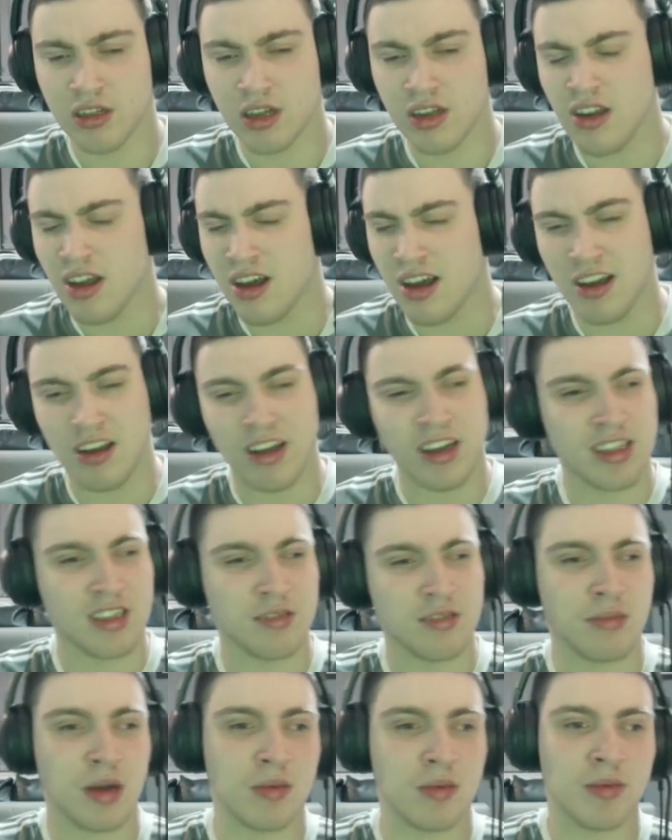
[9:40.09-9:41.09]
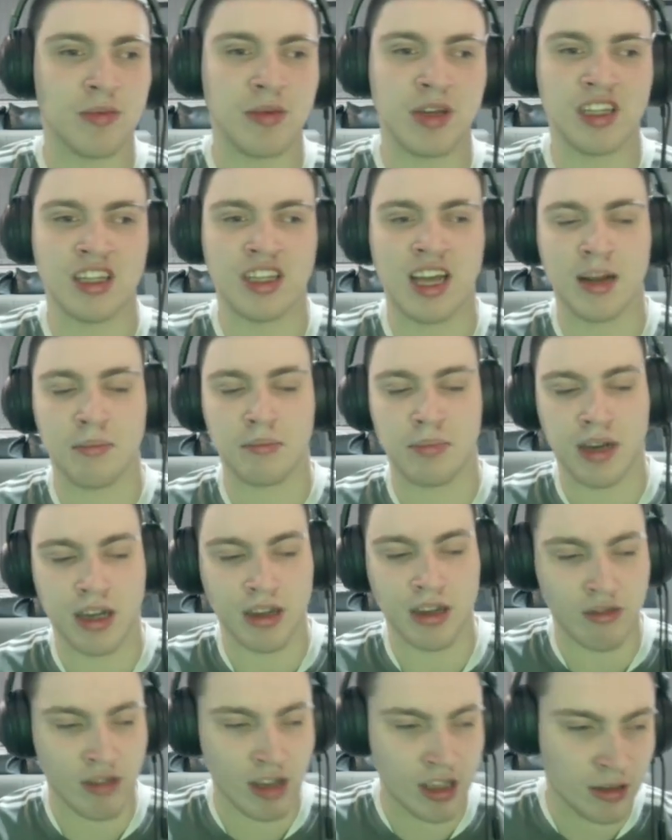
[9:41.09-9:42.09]
and this is maybe me
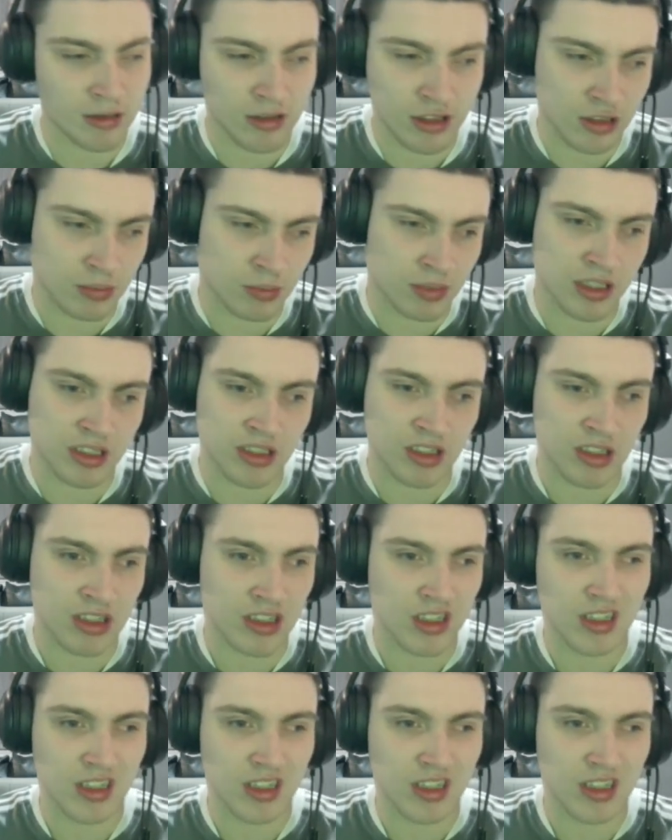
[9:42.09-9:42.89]
nitpicking, right, and just being